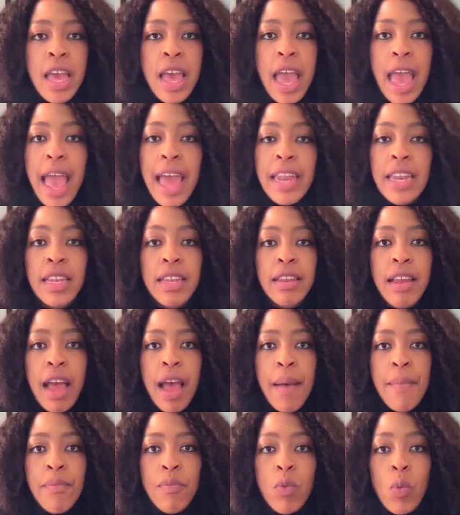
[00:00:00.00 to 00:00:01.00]
And
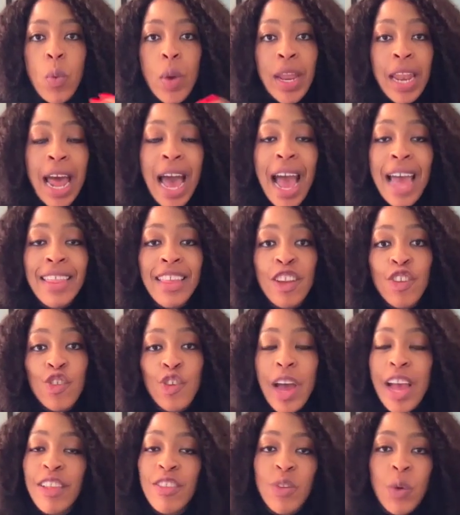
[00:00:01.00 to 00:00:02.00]
when I then
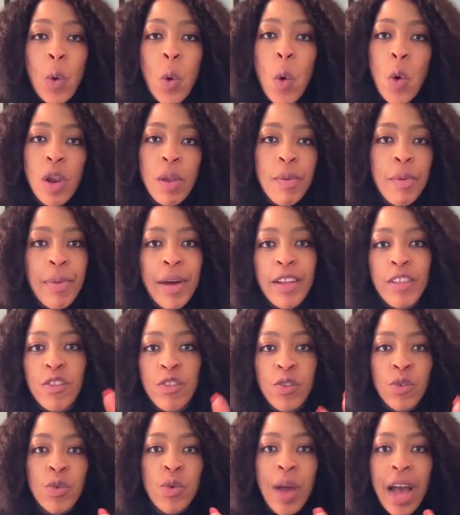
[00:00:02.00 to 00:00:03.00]
tried to call him about
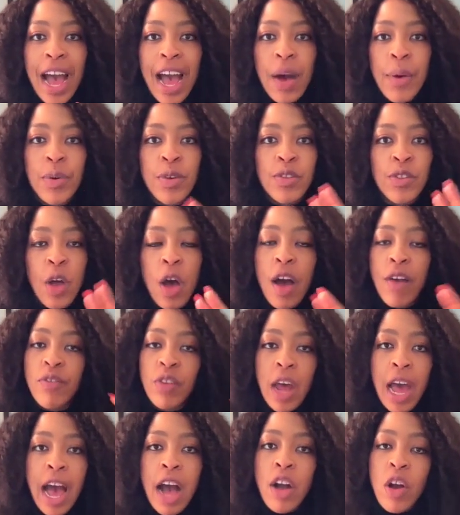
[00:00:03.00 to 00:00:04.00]
2 hours
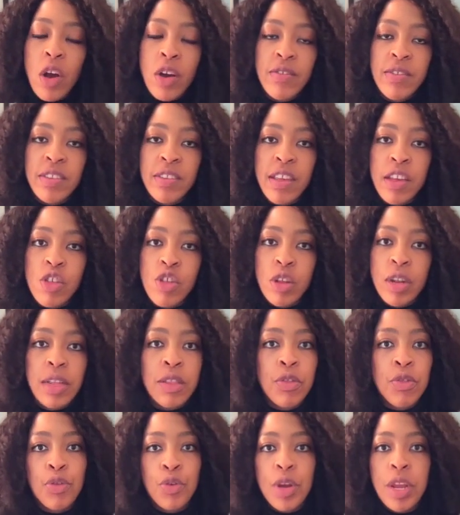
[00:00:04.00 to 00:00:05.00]
after our conversation
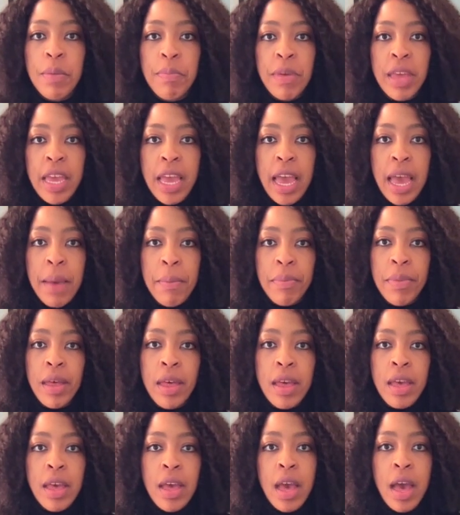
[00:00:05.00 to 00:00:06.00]
at 3 p.m.,
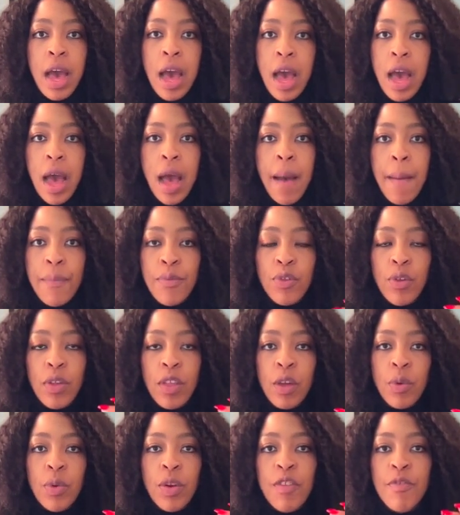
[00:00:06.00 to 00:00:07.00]
so
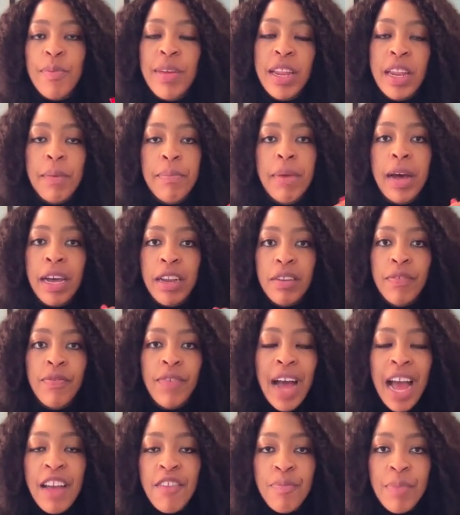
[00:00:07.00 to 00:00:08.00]
that would have been about
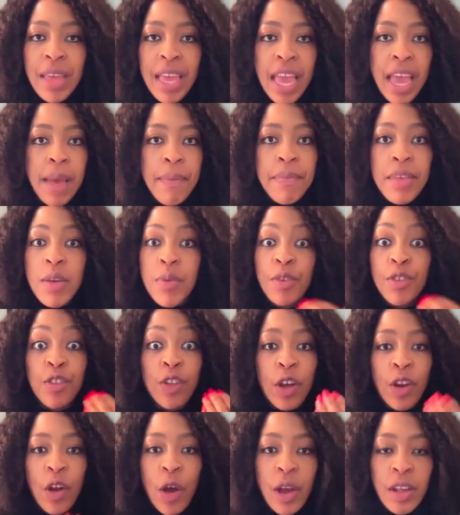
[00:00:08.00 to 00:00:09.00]
5 p.m., he was
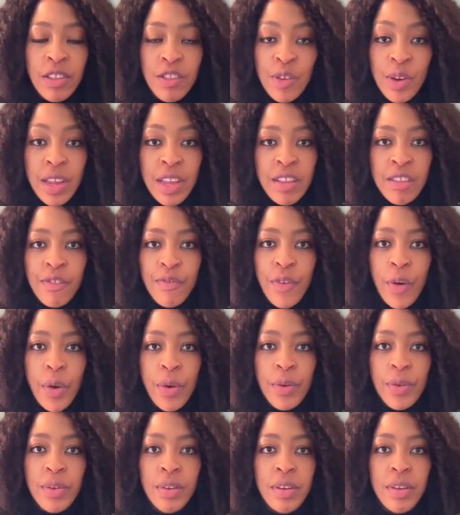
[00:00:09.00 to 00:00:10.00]
not answering his
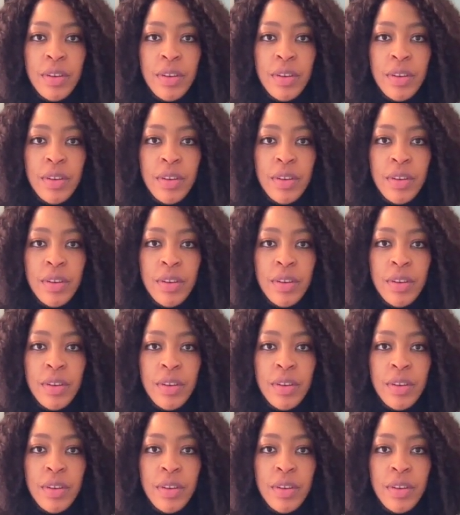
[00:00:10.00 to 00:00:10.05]
phone.